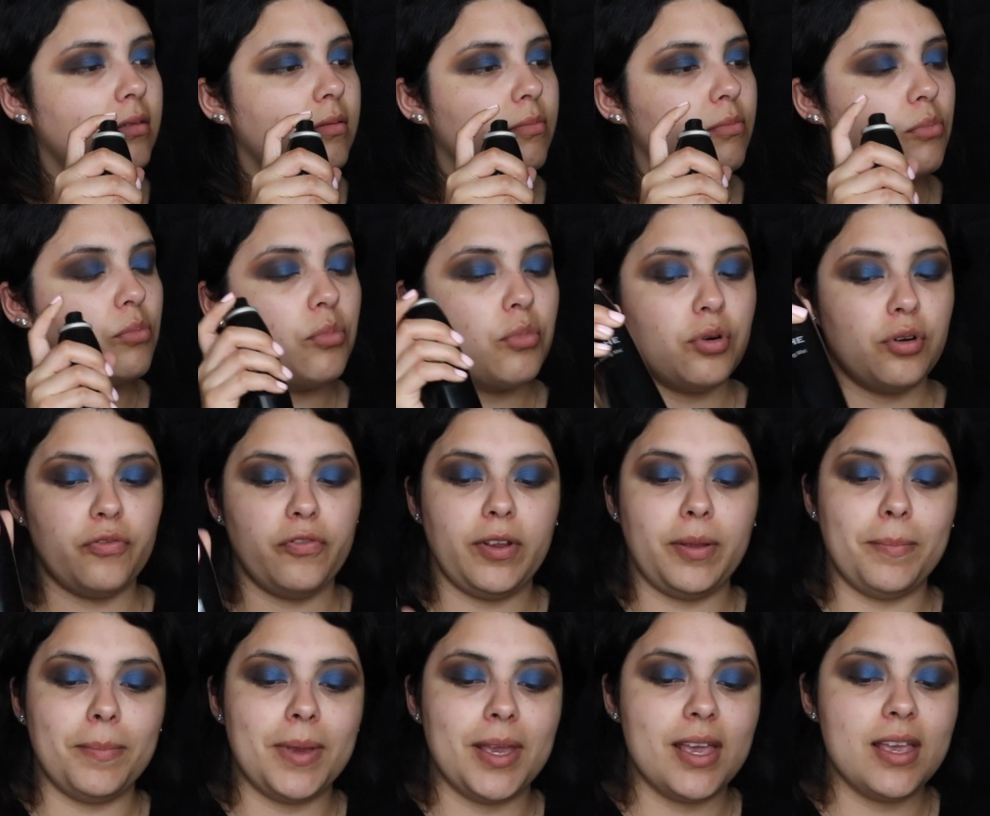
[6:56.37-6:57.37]

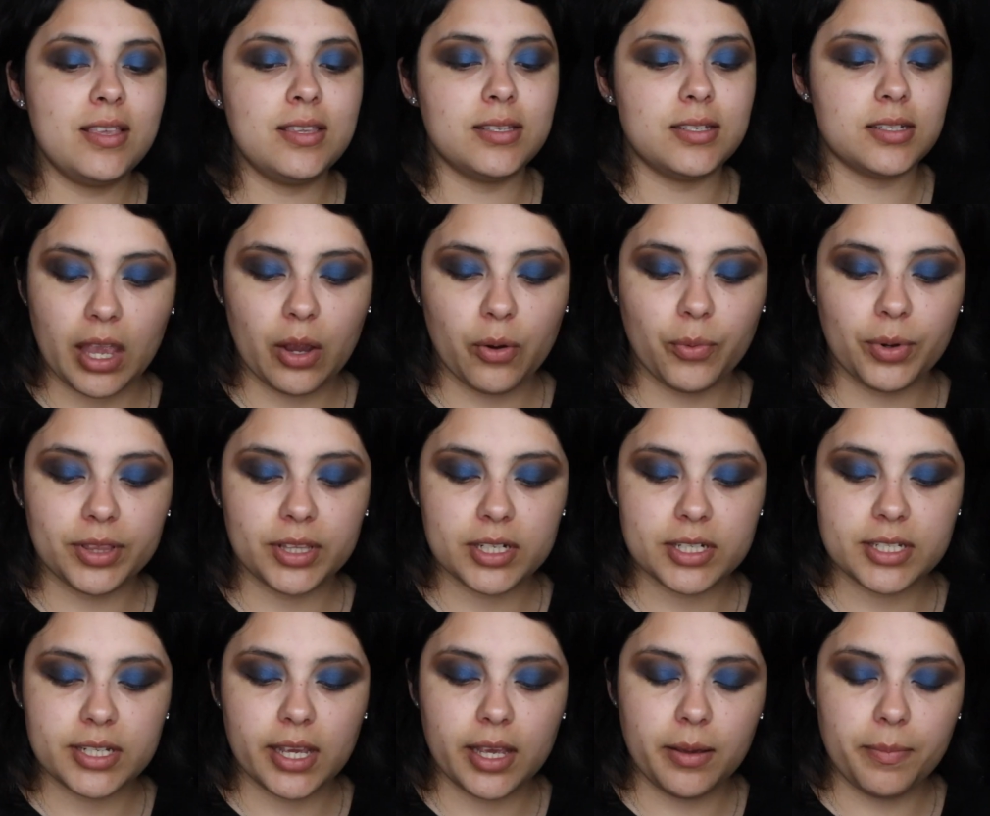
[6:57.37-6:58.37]
Morphe mist, and with the
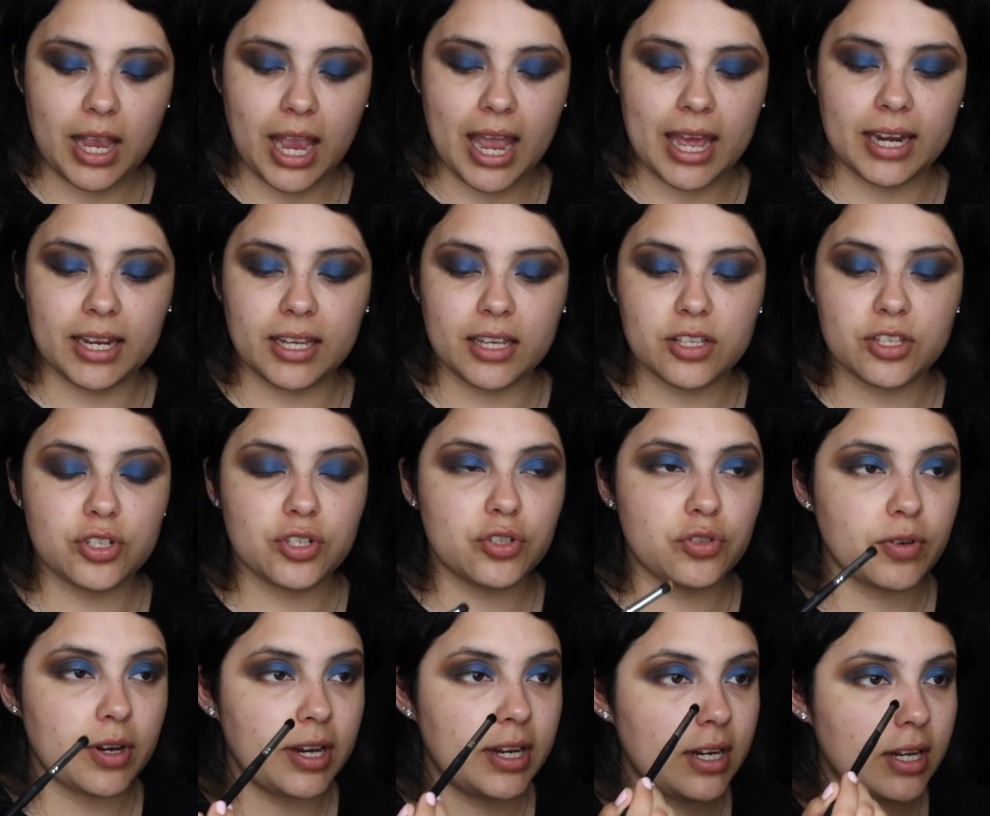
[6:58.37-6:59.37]
tip adding it
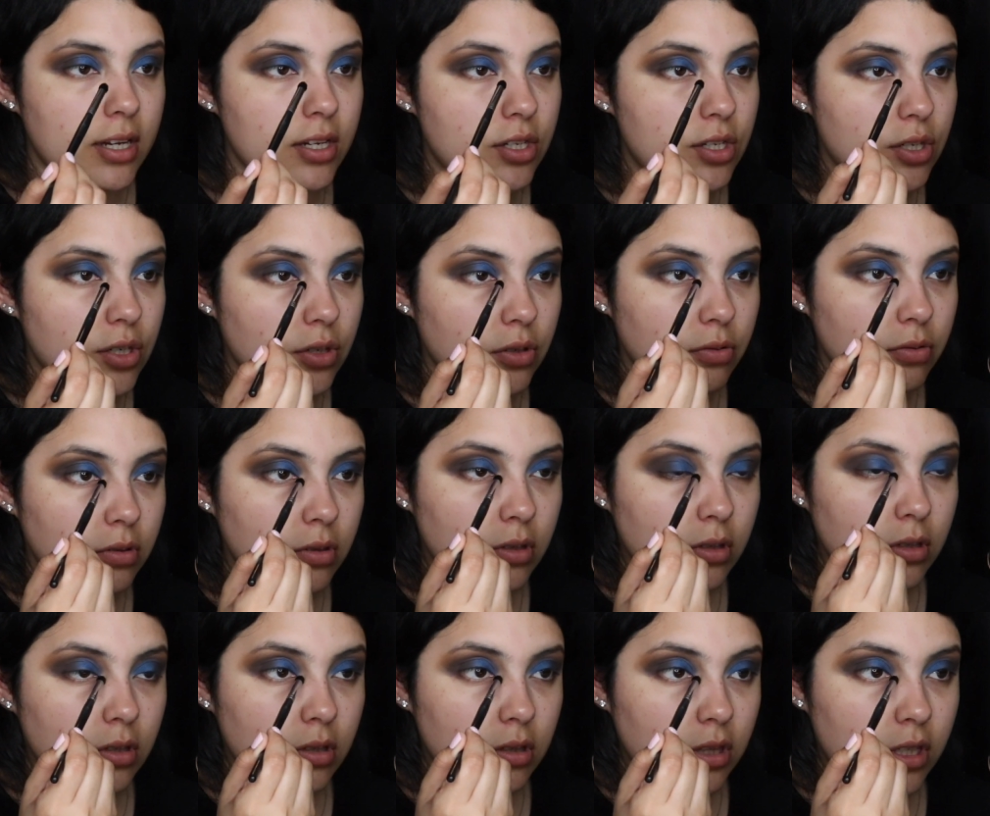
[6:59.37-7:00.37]
straight into
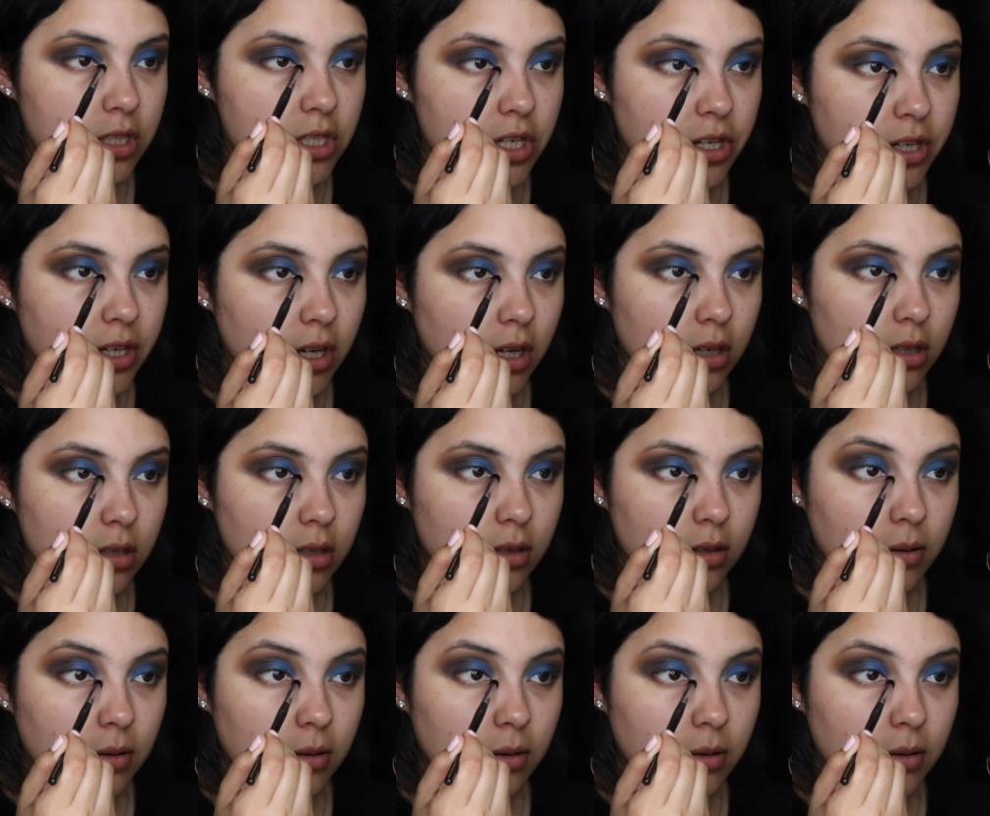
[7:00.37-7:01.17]
the tear duct